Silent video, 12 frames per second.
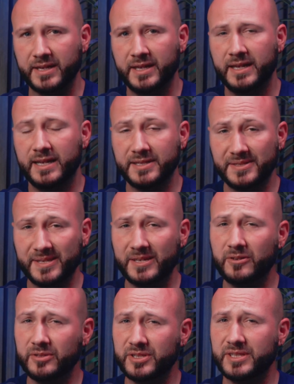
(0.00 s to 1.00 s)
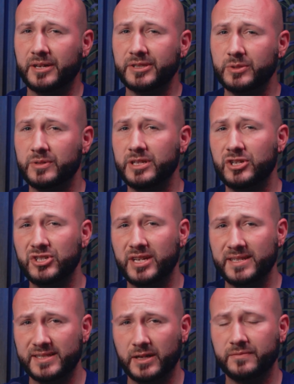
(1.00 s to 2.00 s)
and signal the cell to initiate
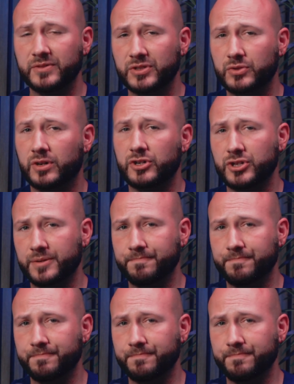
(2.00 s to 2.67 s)
self-destruction.